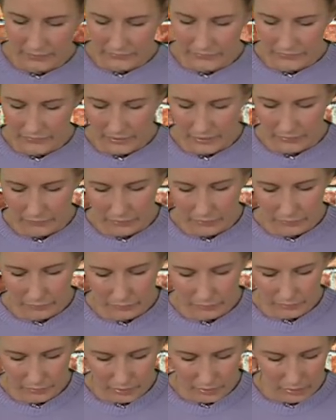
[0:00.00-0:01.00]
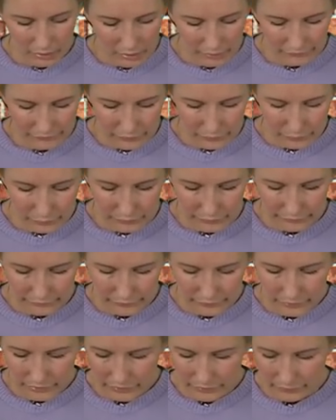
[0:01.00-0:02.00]
So you will, a lot of you will have
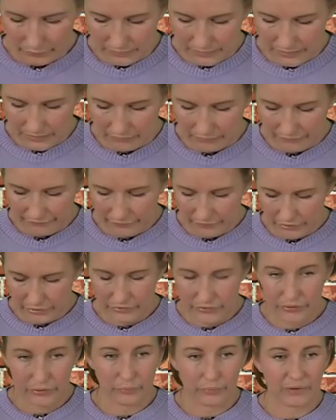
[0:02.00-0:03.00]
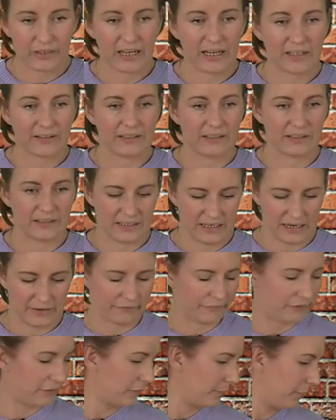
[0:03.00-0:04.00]
heard me refer to the artist
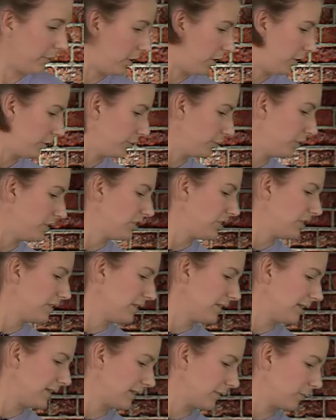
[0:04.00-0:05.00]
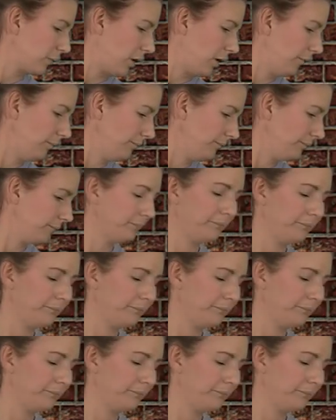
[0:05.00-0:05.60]
canvas board which is this one